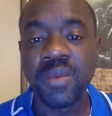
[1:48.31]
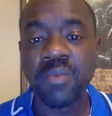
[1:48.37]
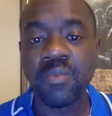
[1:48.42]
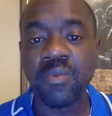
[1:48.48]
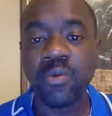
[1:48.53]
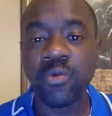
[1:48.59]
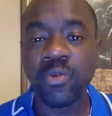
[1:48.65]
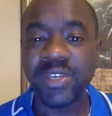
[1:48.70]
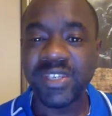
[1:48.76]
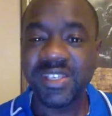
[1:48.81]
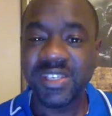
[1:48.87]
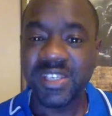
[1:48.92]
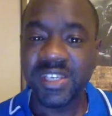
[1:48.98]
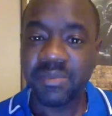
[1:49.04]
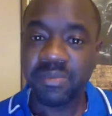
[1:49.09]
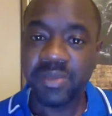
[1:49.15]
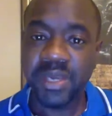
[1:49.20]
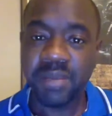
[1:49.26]
But with the
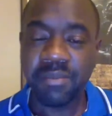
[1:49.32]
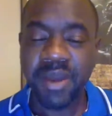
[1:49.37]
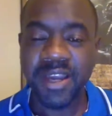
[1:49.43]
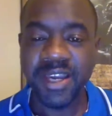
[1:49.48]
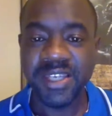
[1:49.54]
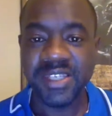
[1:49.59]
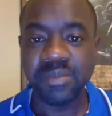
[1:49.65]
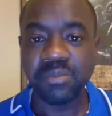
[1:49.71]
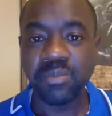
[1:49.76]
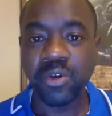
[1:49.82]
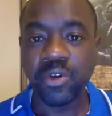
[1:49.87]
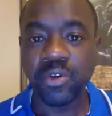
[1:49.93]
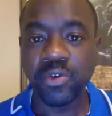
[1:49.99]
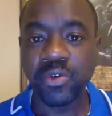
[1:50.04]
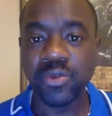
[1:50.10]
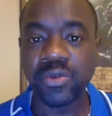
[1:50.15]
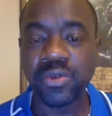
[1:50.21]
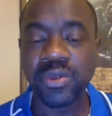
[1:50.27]
CPA marketing
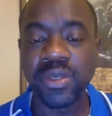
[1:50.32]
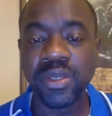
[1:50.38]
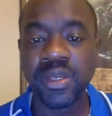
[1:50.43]
model,